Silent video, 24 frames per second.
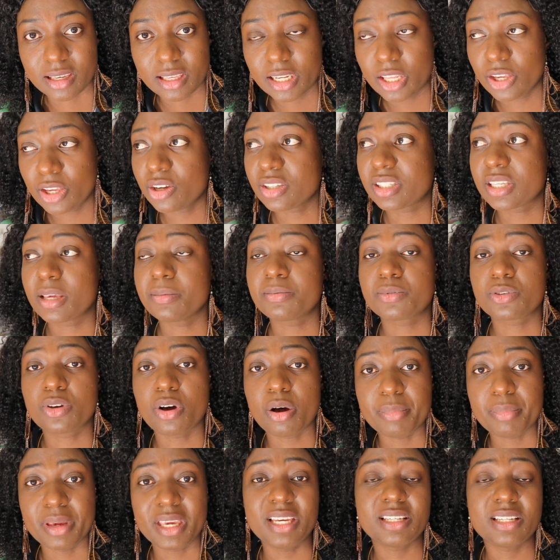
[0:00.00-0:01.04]
They just keeps
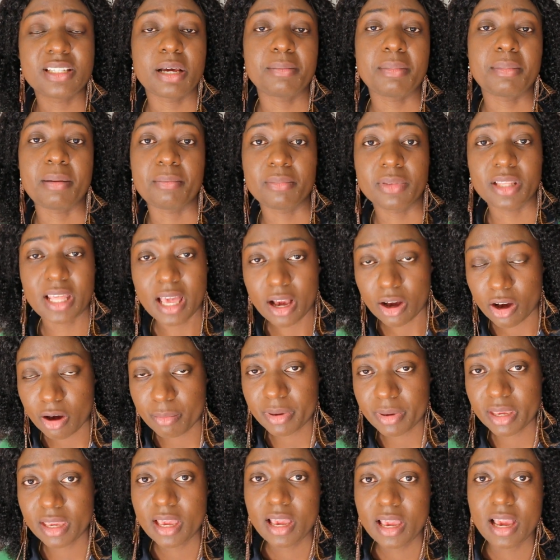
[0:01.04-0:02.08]
coming. Each time they are
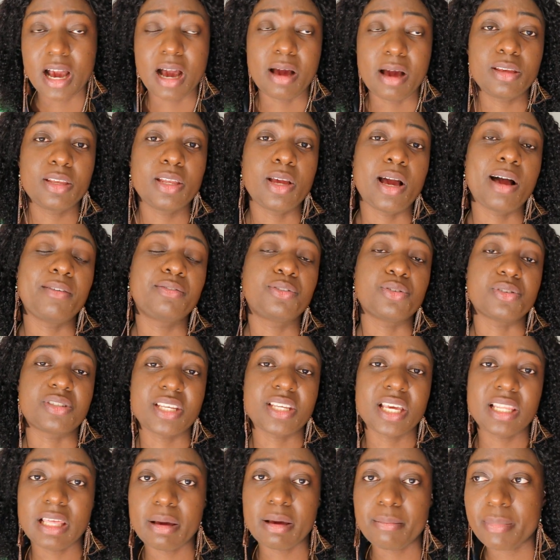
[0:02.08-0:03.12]
coming, you have to
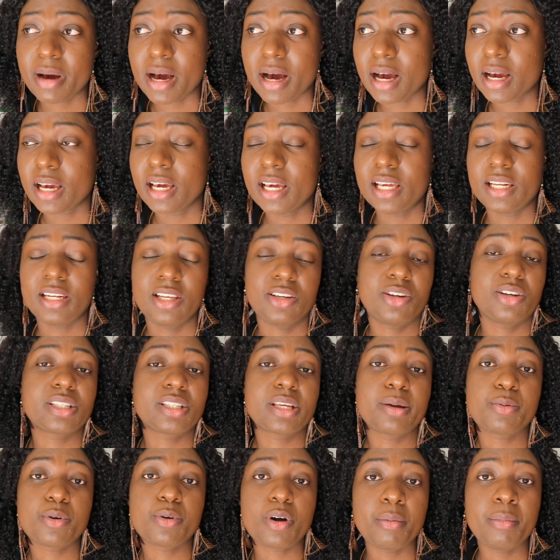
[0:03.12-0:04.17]
send them back. They just
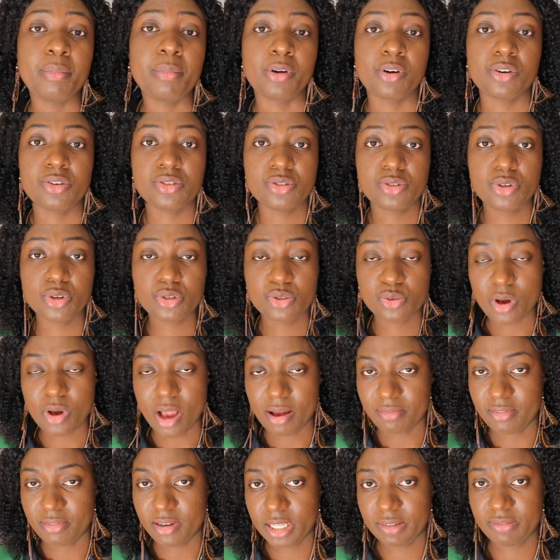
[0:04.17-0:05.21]
keep coming because those who
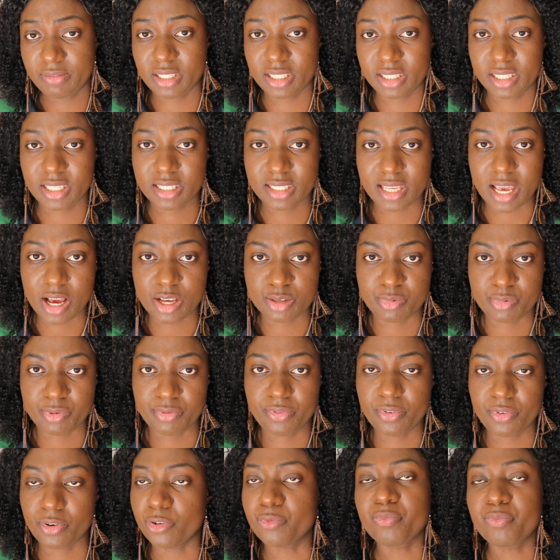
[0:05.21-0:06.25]
have lived in this house
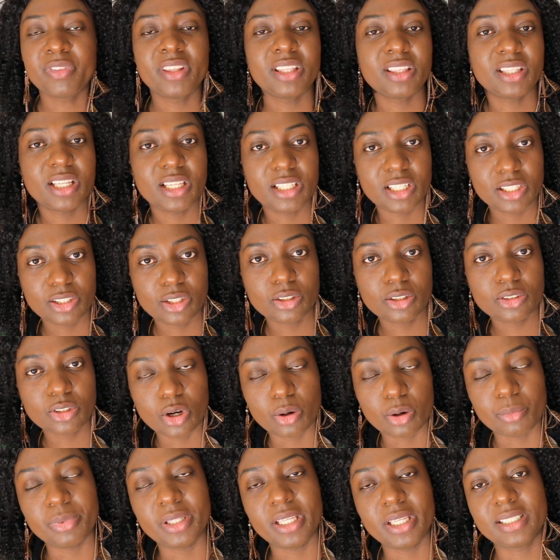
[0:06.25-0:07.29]
before, they did not
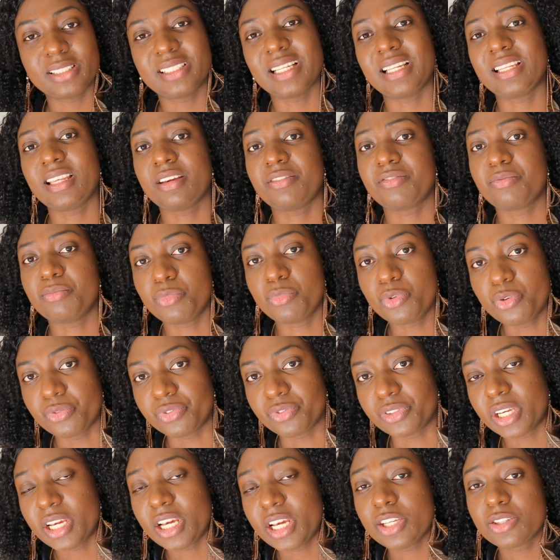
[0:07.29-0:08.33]
update that they've
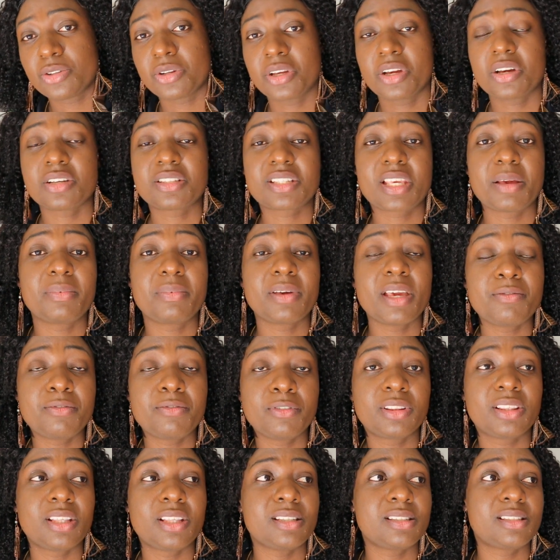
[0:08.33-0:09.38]
moved. So you just keep,
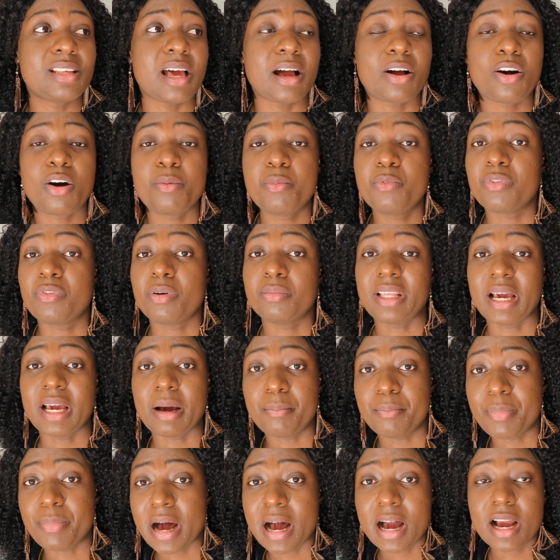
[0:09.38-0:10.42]
even things that are coming from their
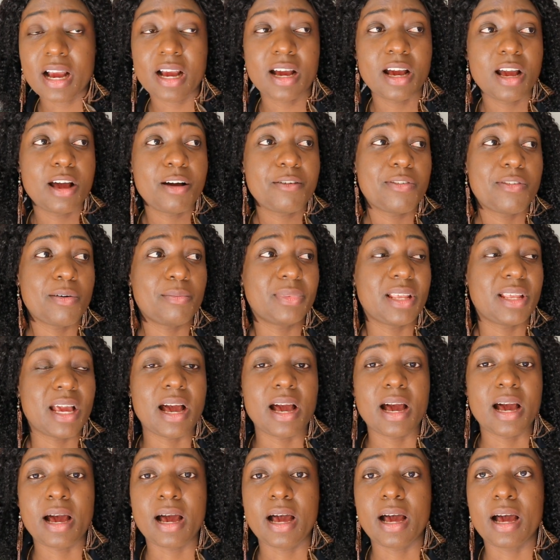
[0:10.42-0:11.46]
bank, from
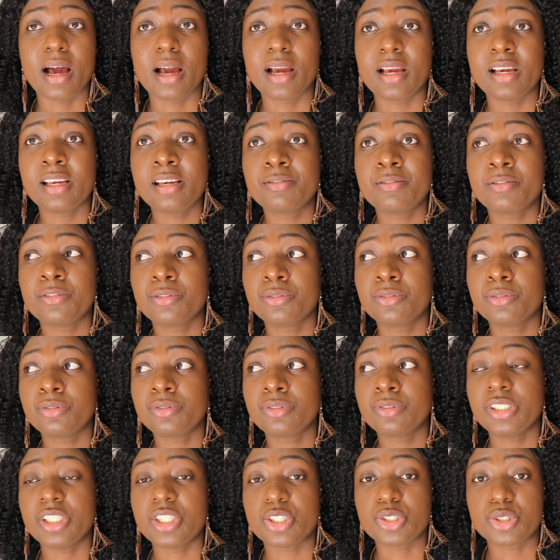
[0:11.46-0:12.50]
their
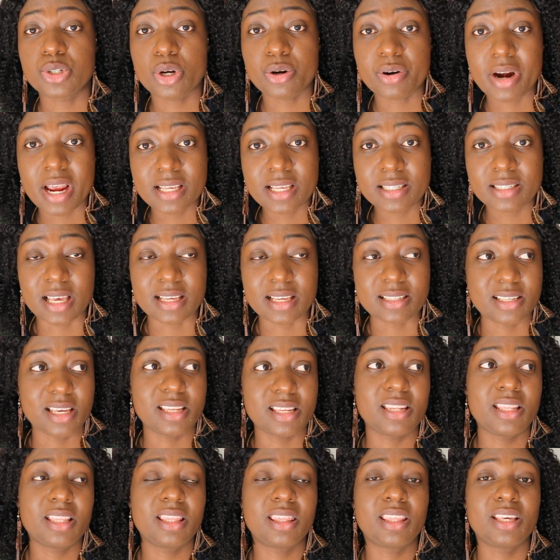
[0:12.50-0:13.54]
even insurance, are
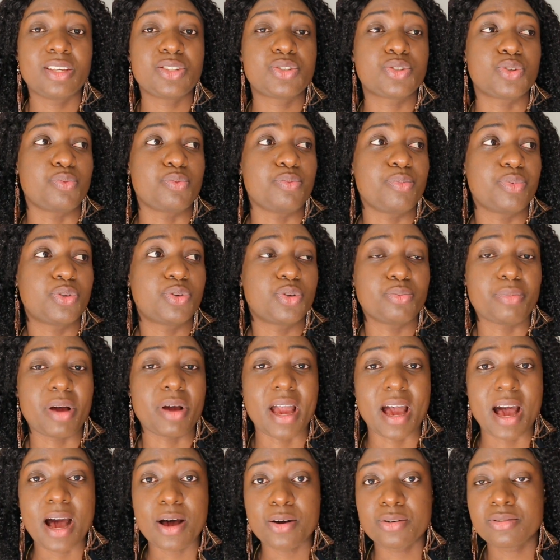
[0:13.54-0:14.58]
sending things to my
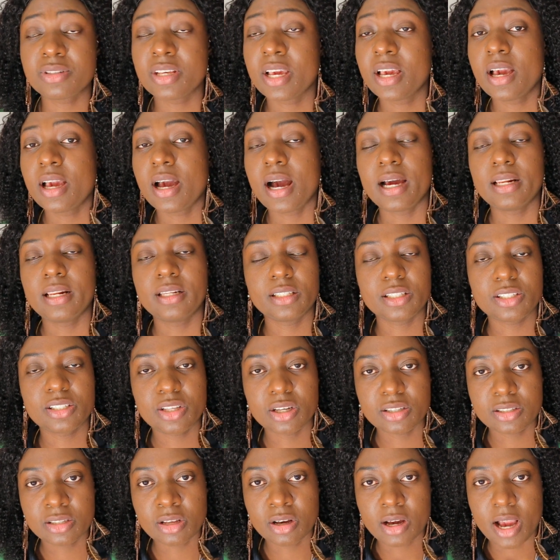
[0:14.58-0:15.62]
house, and it
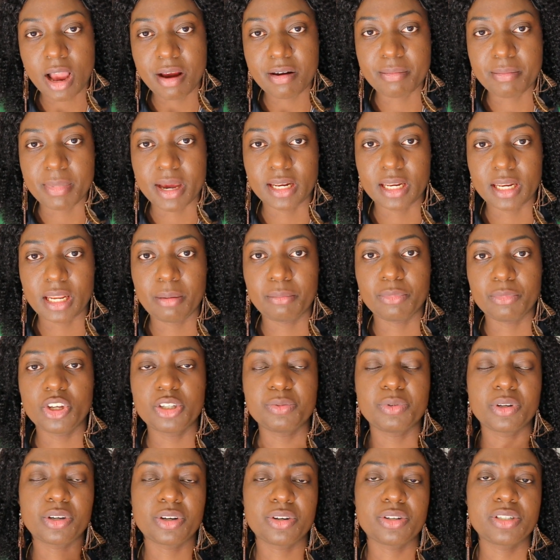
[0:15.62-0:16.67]
does not carry my name,
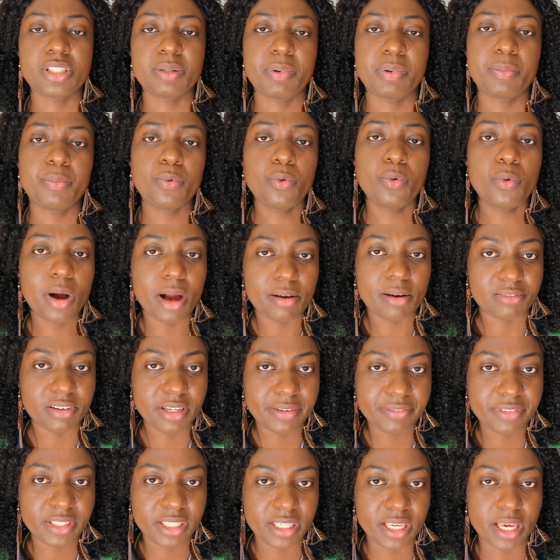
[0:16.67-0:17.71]
just because the people who have
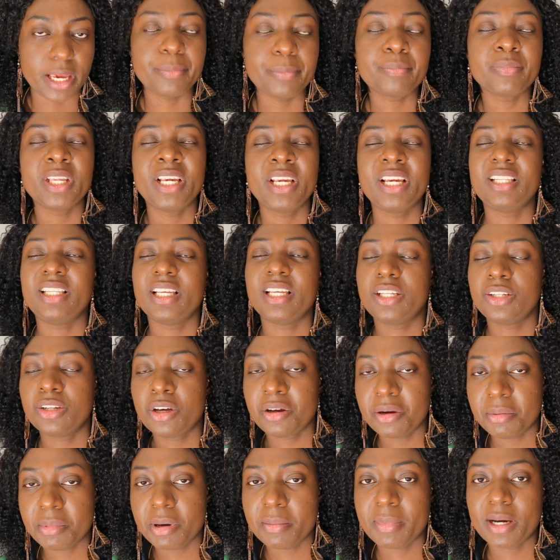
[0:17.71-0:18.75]
lived here, they did
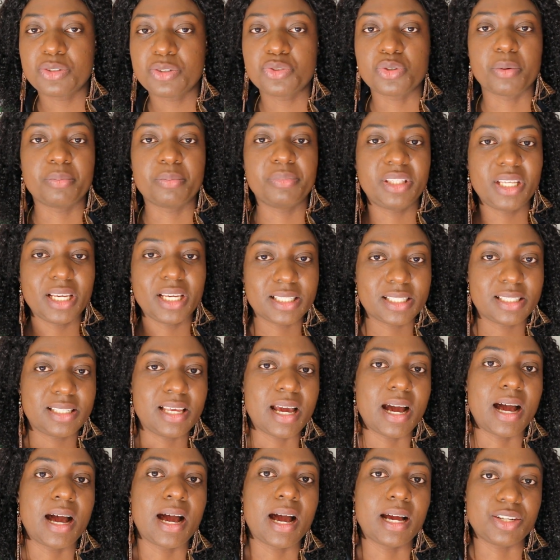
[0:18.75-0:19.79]
not remember to update
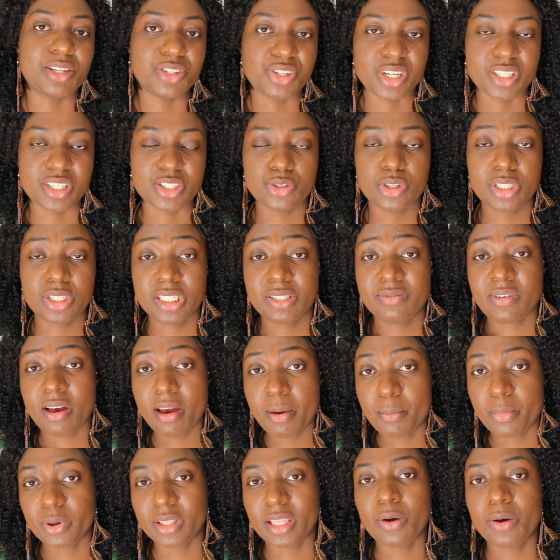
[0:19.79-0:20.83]
their address. So it is very
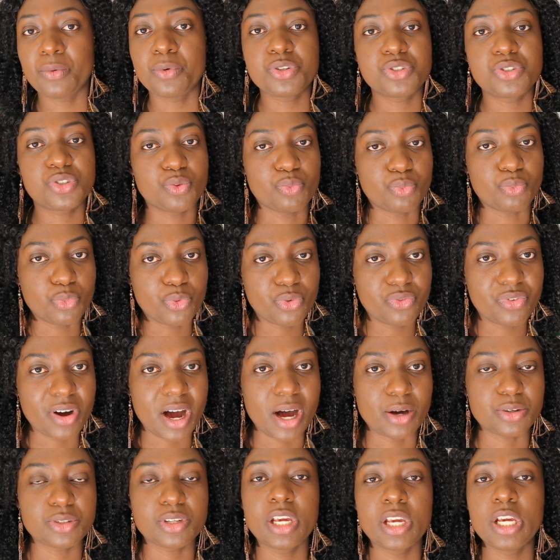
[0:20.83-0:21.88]
important once you move
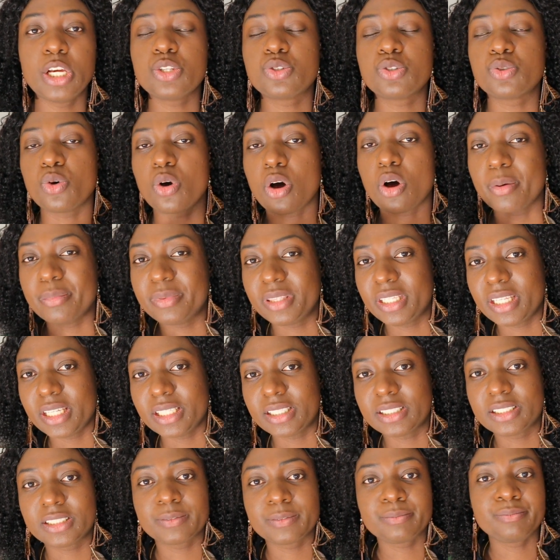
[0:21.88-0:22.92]
house to
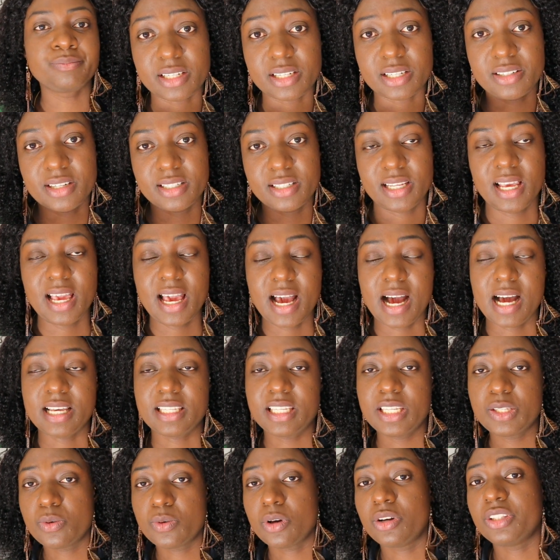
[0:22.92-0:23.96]
update house address. And
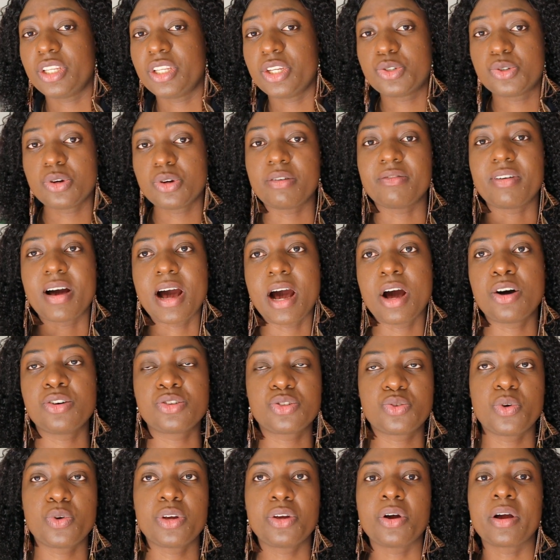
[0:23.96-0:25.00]
since we're on the issue of
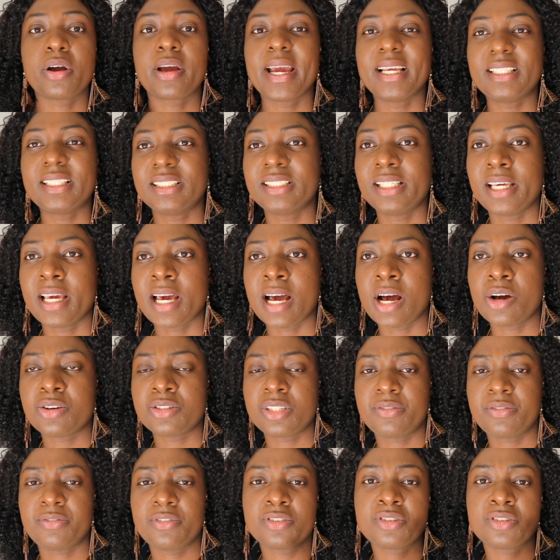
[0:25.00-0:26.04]
house, when you're getting a
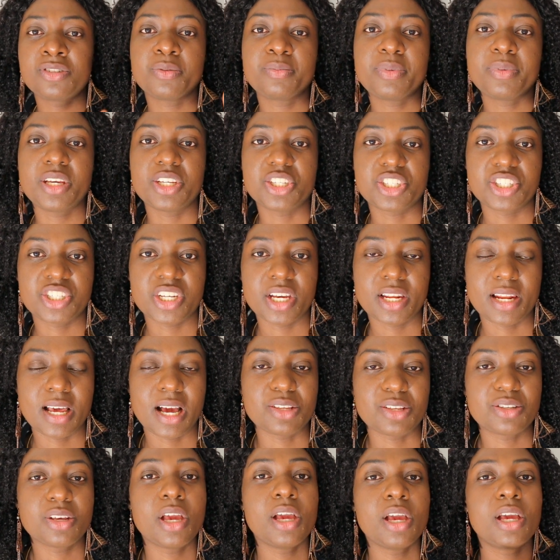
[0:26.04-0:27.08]
house, if it's going to be a shared
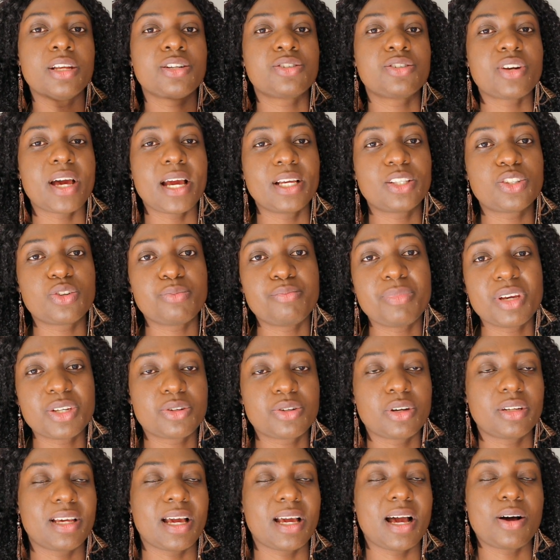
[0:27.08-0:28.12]
house, try to make
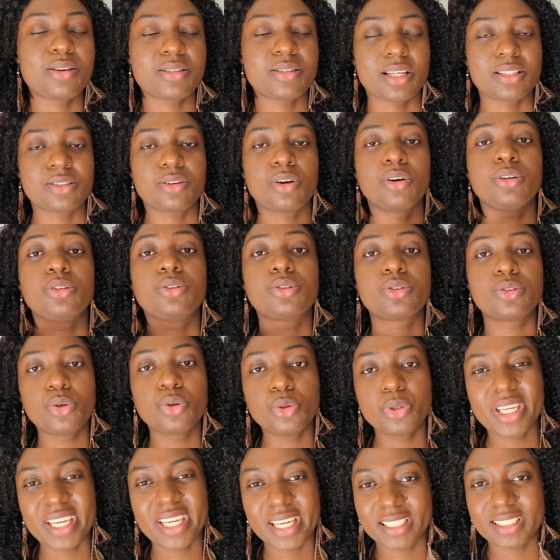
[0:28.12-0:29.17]
sure the house has got
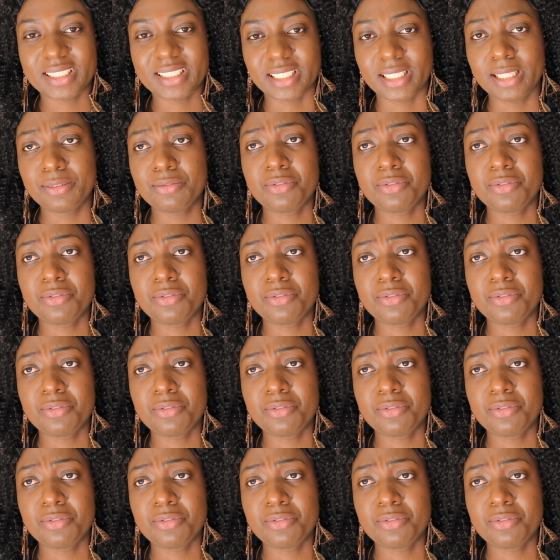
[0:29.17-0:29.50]
good heating.